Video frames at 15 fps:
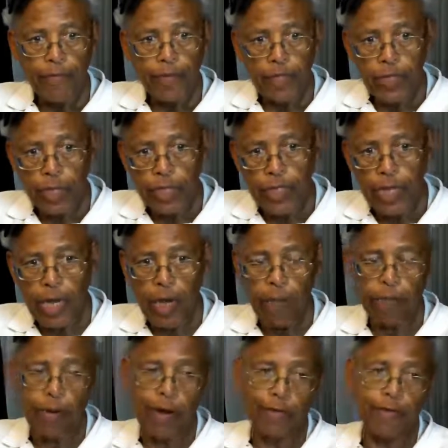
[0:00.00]
the Gentile
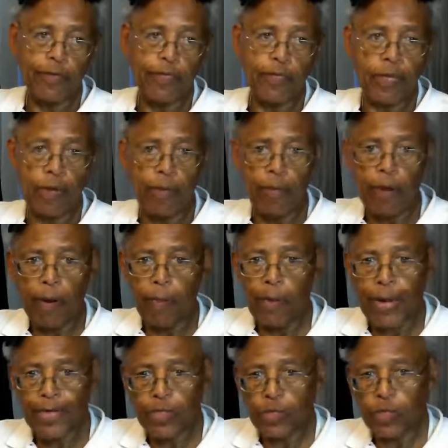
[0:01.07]
prophets and
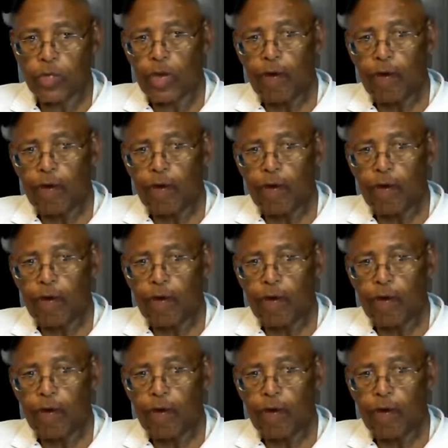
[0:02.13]
apostles